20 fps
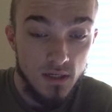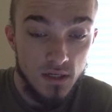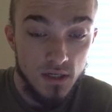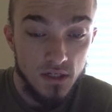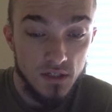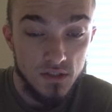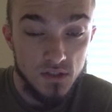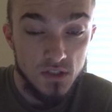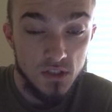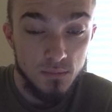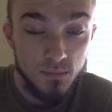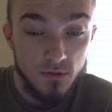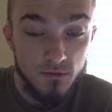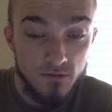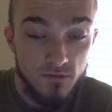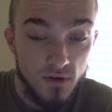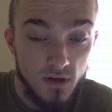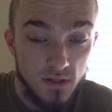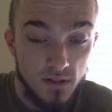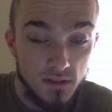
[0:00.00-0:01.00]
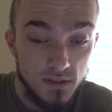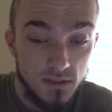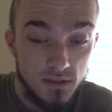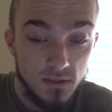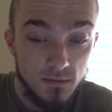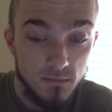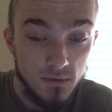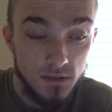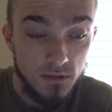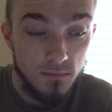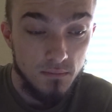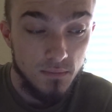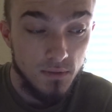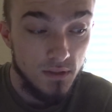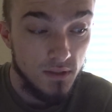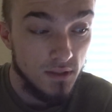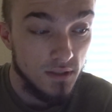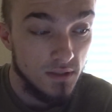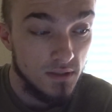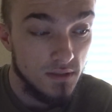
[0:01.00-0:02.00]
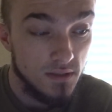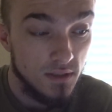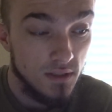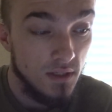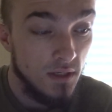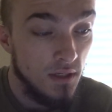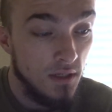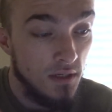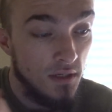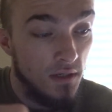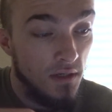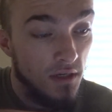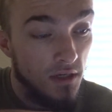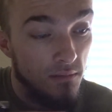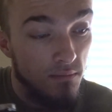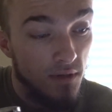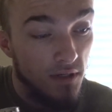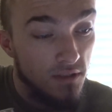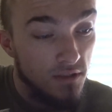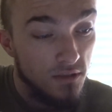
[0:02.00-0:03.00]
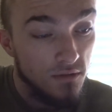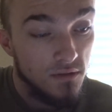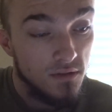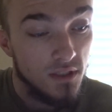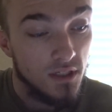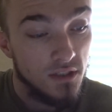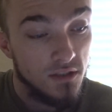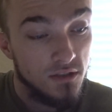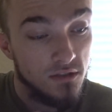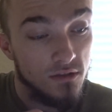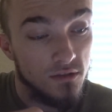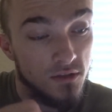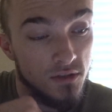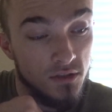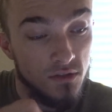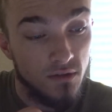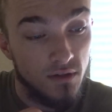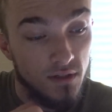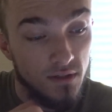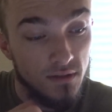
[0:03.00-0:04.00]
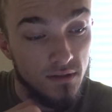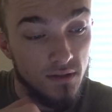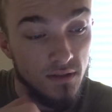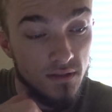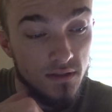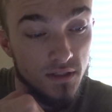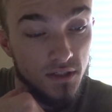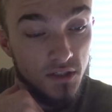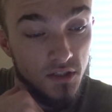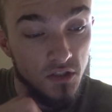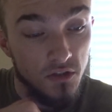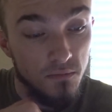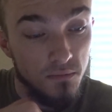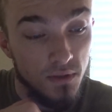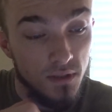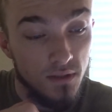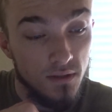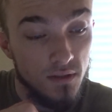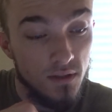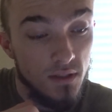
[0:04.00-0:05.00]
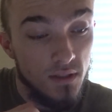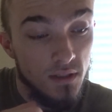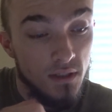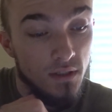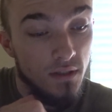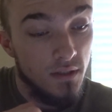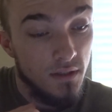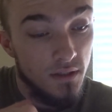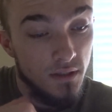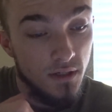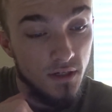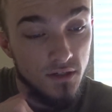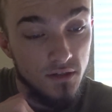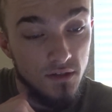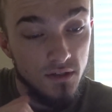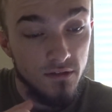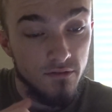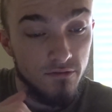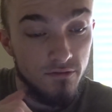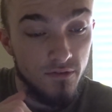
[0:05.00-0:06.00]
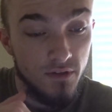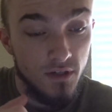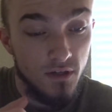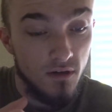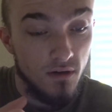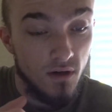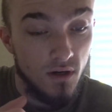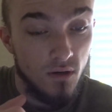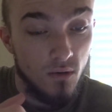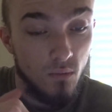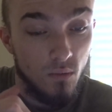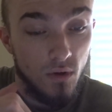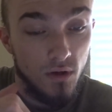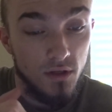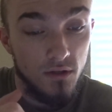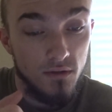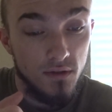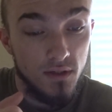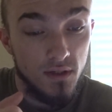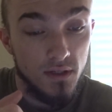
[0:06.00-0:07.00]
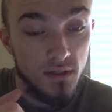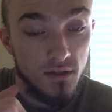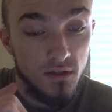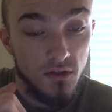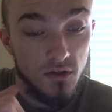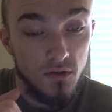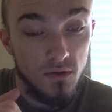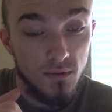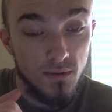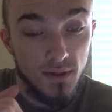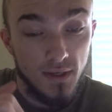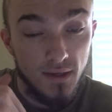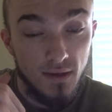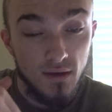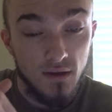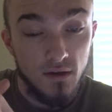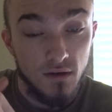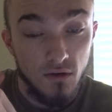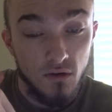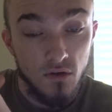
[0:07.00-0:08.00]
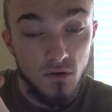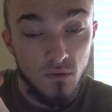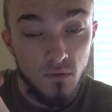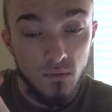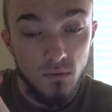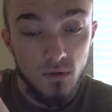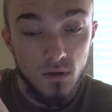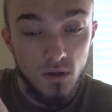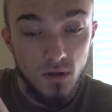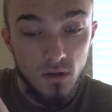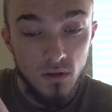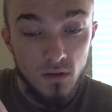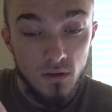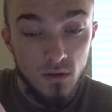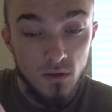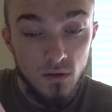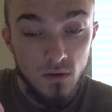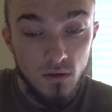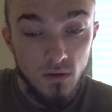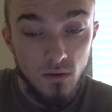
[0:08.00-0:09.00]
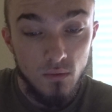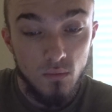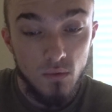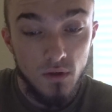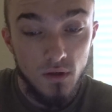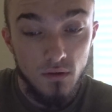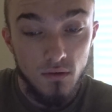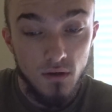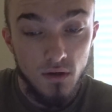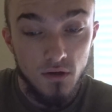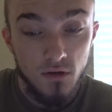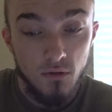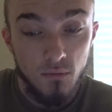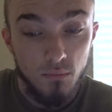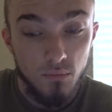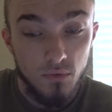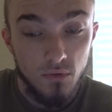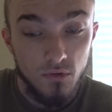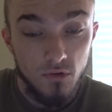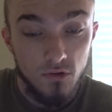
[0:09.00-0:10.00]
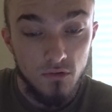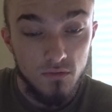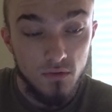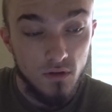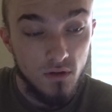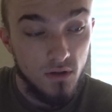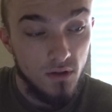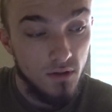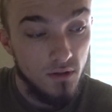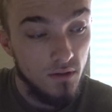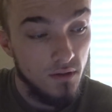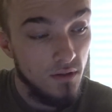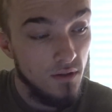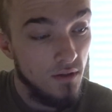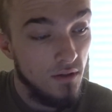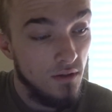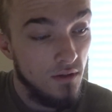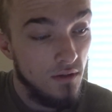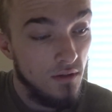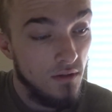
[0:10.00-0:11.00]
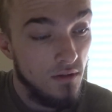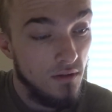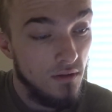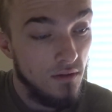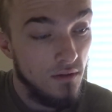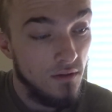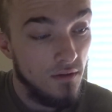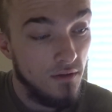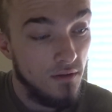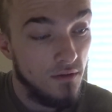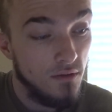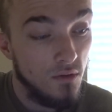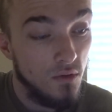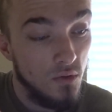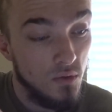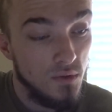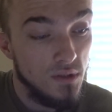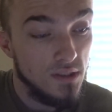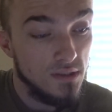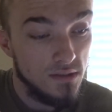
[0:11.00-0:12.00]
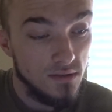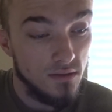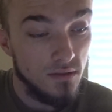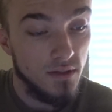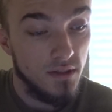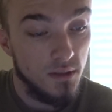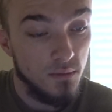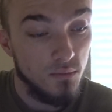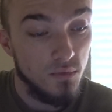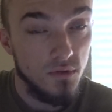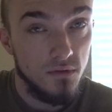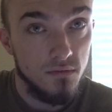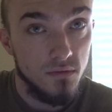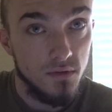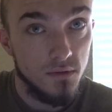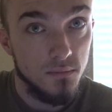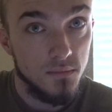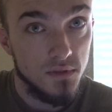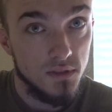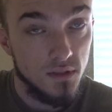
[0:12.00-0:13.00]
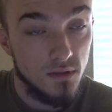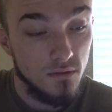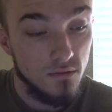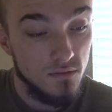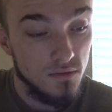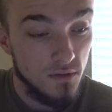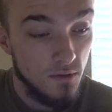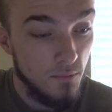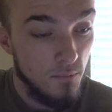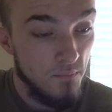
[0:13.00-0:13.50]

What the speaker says: is super fun to me because it makes you test your strength as a human, and you can figure out what you can do and can't do, and what you need to improve on, and who doesn't like improving themselves.